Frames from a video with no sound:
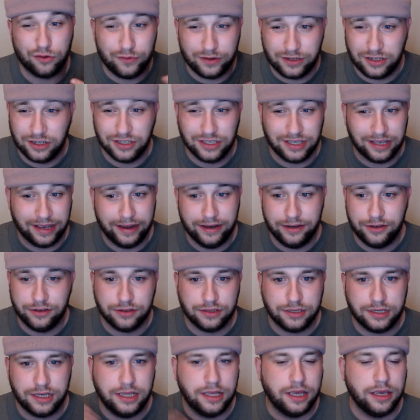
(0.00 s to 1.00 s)
which is the
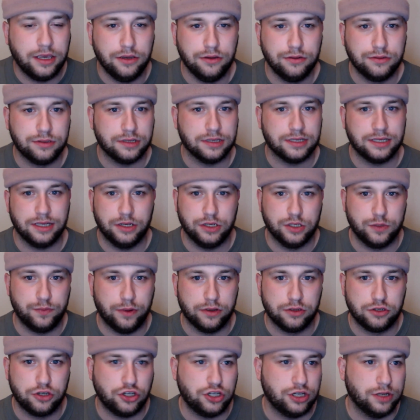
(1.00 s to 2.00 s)
agency they use to sell
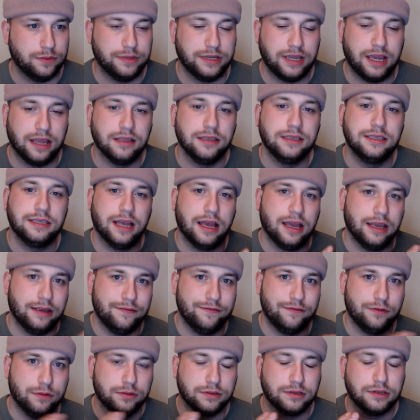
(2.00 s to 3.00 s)
sponsorships against their
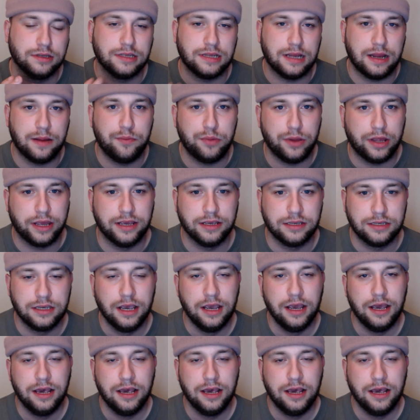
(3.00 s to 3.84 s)
influencers and their players.